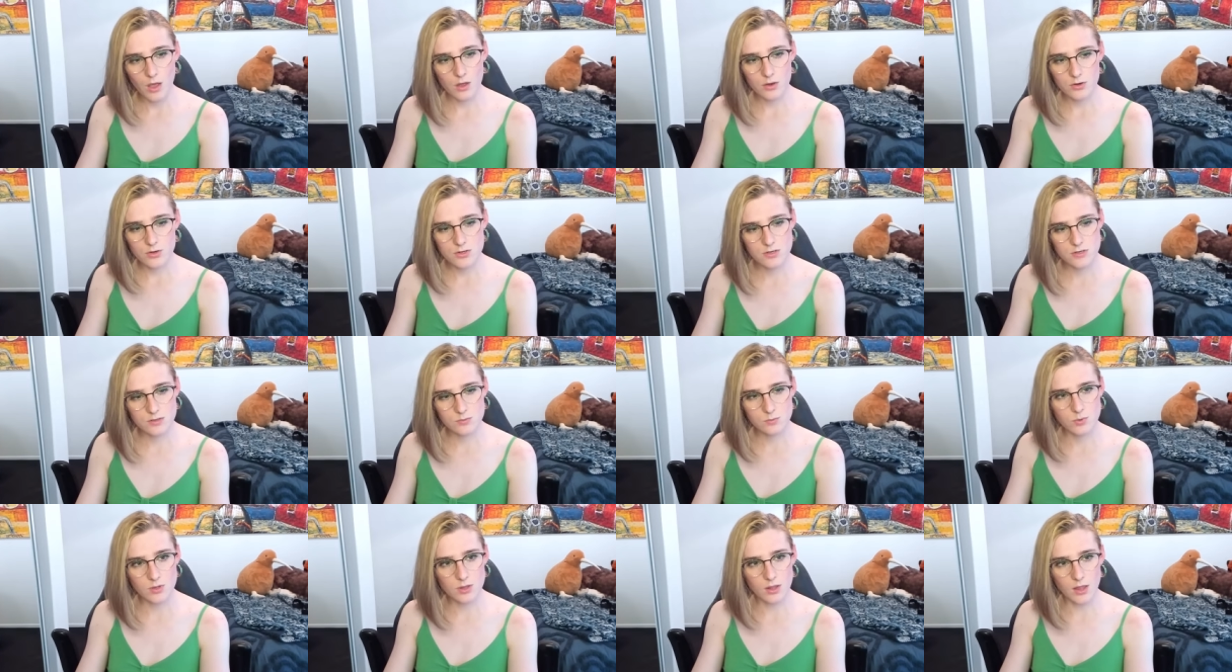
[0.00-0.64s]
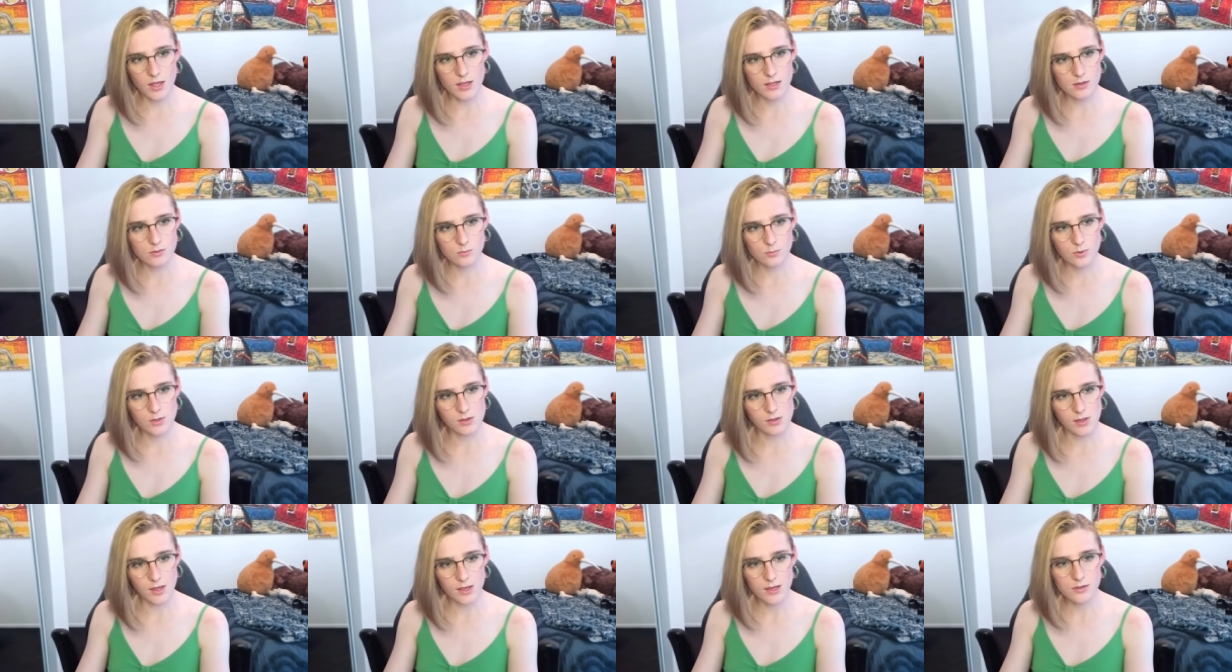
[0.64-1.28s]
are just, we like,
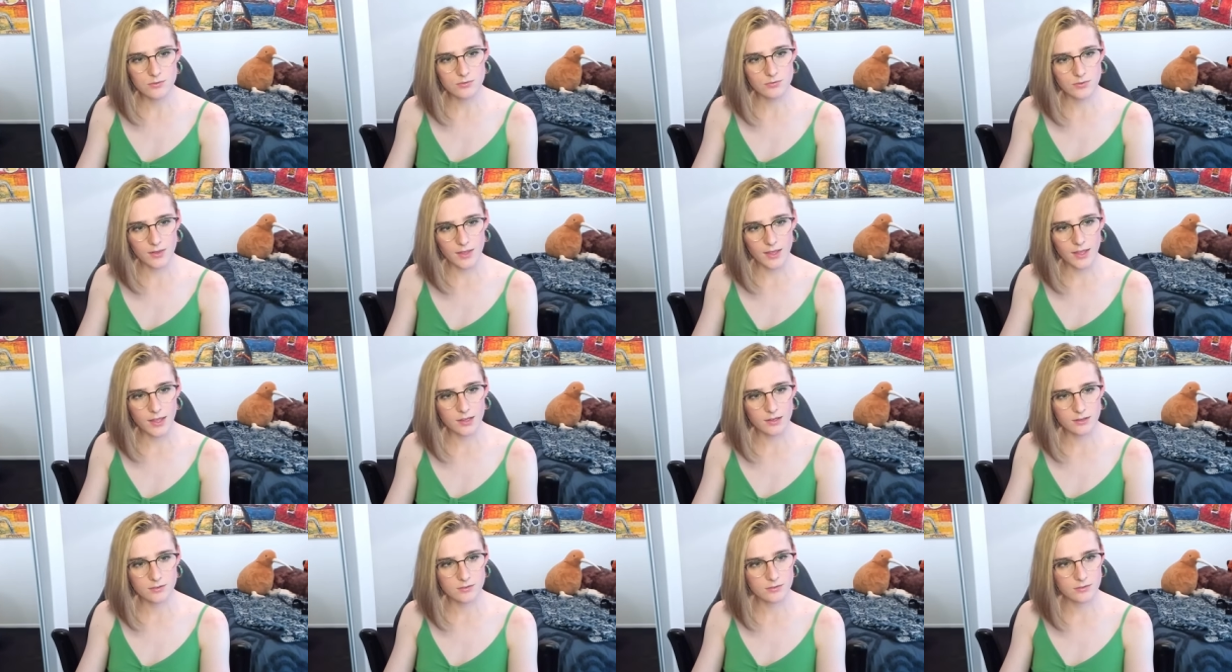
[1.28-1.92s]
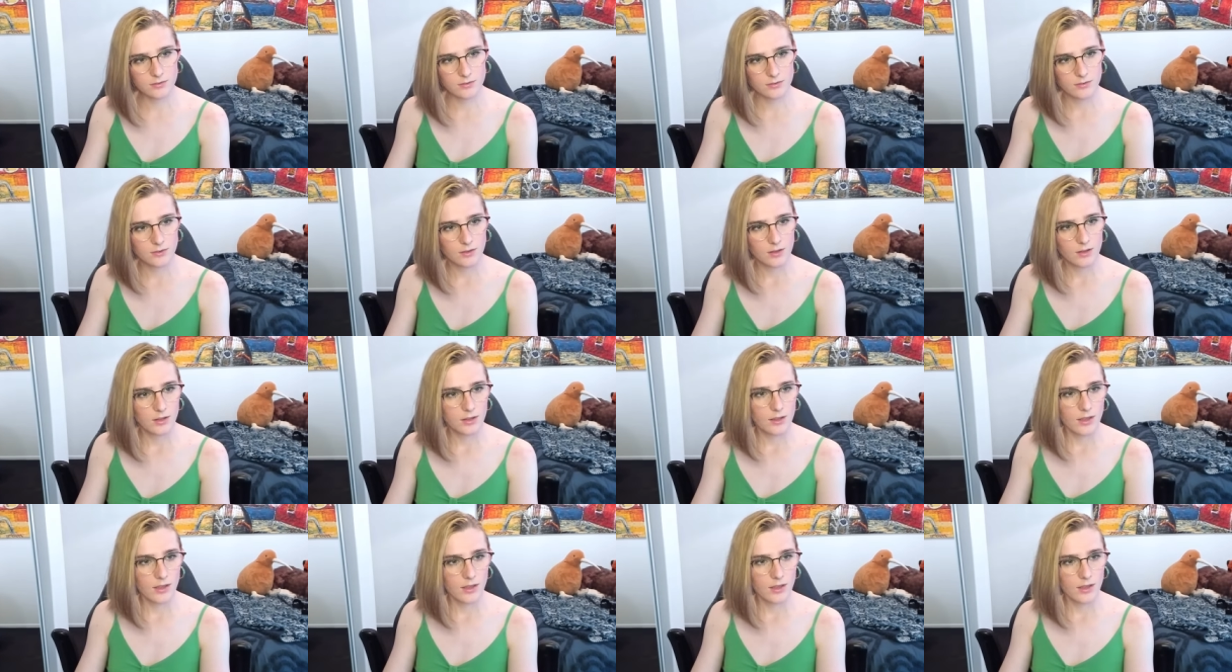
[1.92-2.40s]
we like flags.